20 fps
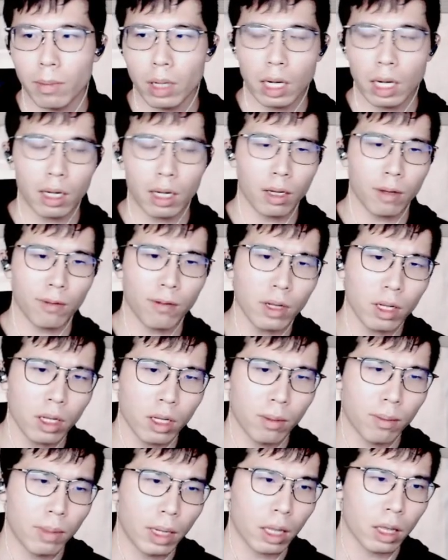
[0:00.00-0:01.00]
I think
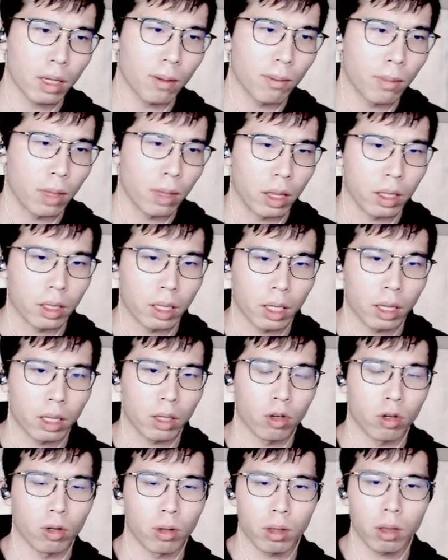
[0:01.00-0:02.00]
he made some mistakes
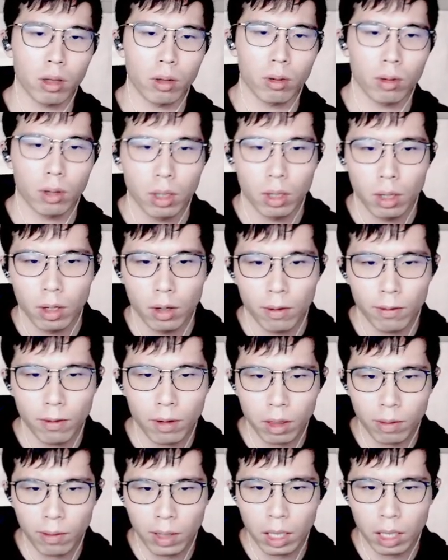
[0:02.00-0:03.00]
here. So,
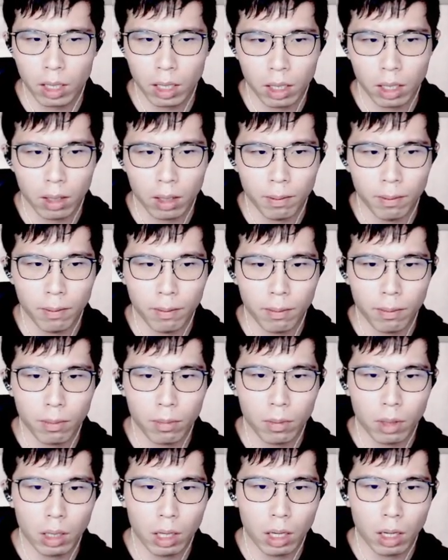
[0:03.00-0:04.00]
first thing,
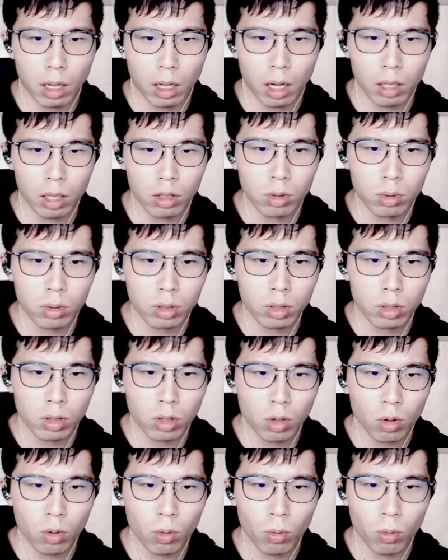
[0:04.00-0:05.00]
I don't
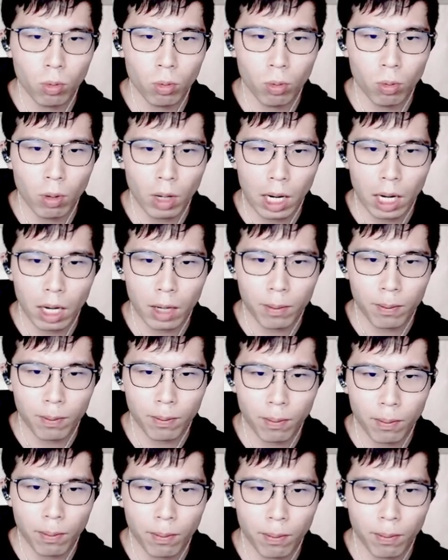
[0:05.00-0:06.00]
know why
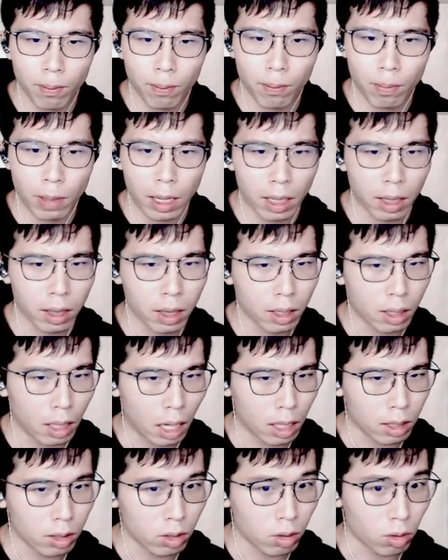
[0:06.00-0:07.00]
black
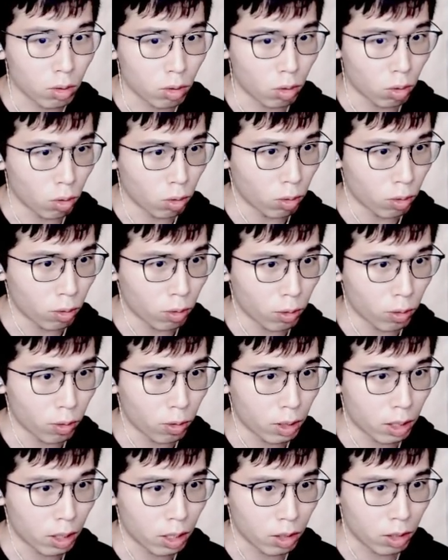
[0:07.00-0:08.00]
start the
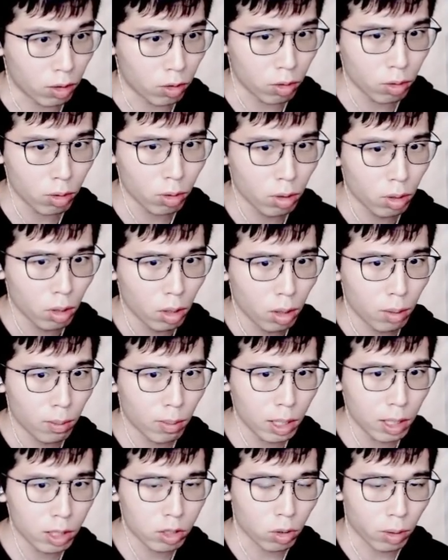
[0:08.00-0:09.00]
call here.
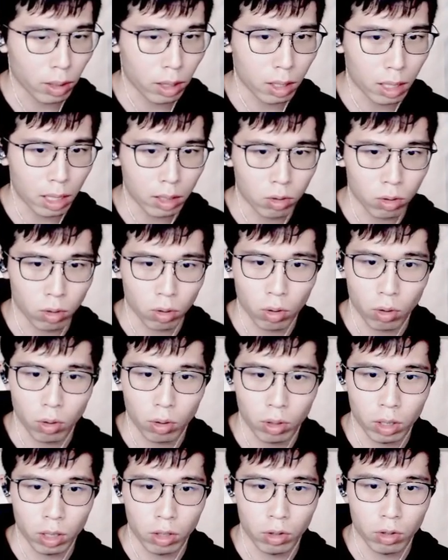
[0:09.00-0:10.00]
Black should start the
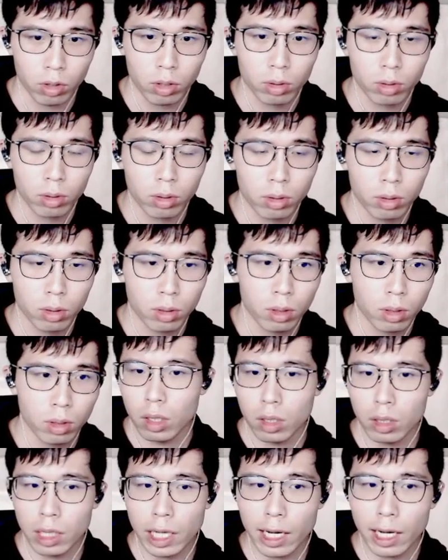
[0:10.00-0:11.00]
call here.
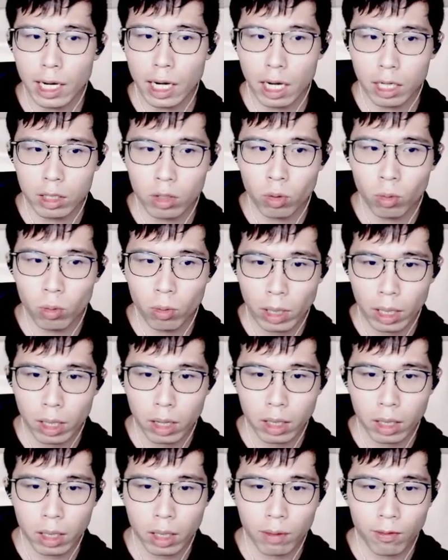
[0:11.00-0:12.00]
There are two
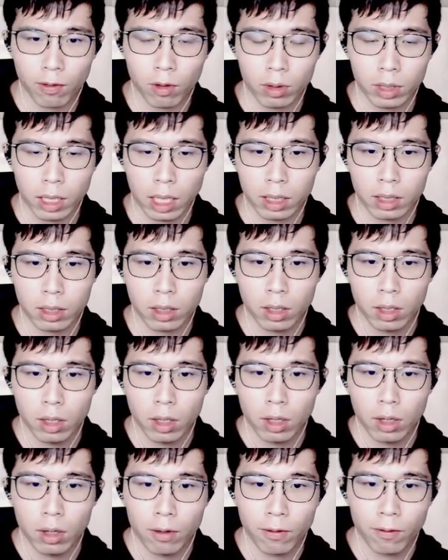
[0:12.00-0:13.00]
reasons for that.
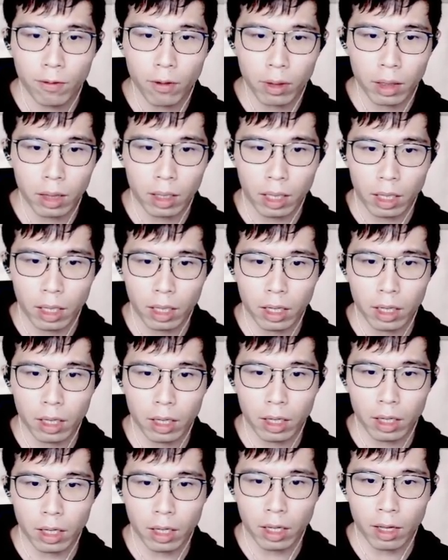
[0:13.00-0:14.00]
Firstly,
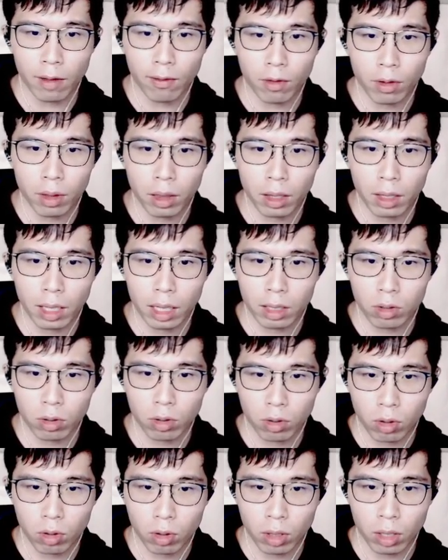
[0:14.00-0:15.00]
if you start the
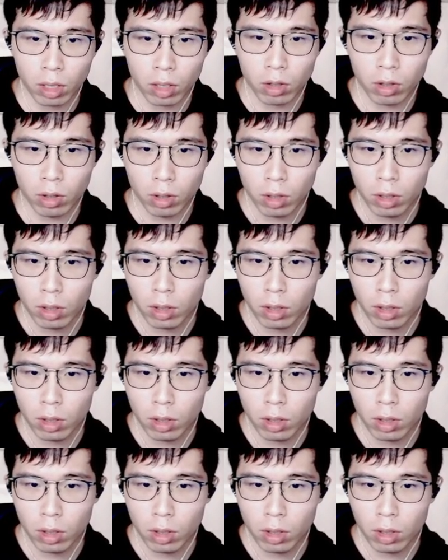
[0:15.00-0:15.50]
call here,